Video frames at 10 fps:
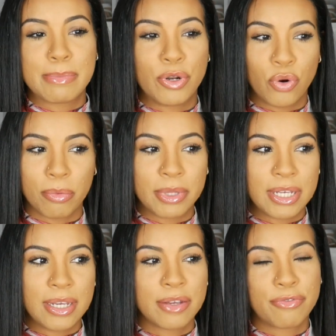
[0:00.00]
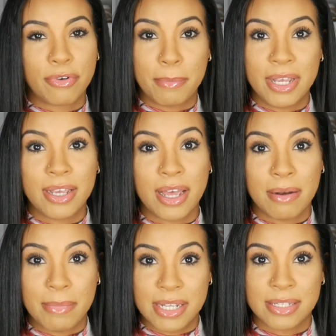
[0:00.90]
But normally, for me
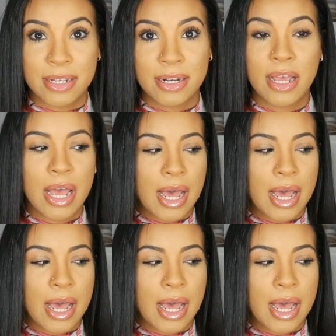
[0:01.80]
and my son,